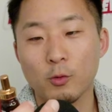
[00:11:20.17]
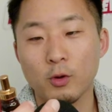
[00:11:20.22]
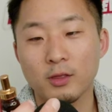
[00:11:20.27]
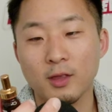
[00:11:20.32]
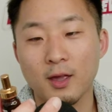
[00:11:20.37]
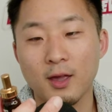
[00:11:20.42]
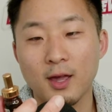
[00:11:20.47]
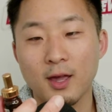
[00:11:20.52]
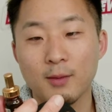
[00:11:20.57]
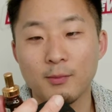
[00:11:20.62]
with
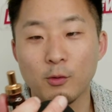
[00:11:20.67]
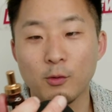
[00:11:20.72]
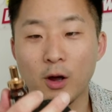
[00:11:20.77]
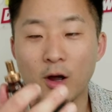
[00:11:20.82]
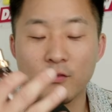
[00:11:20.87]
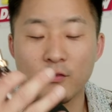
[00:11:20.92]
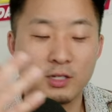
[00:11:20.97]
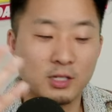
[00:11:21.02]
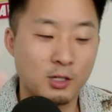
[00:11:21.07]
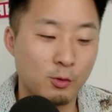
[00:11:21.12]
them,
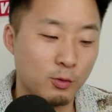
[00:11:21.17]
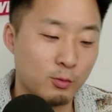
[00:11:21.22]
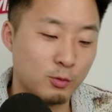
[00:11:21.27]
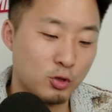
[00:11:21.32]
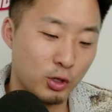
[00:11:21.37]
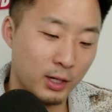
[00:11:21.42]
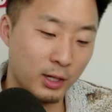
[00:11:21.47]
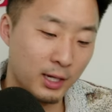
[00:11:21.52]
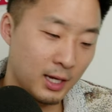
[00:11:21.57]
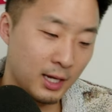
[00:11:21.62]
obviously we've been
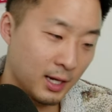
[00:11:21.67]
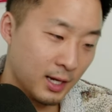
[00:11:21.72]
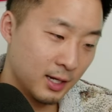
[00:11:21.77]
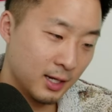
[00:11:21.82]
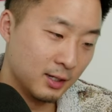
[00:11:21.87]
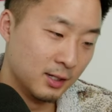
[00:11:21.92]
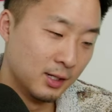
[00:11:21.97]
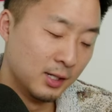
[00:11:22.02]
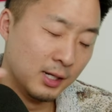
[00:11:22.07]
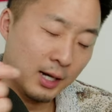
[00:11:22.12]
drinking
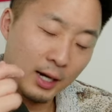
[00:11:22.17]
it.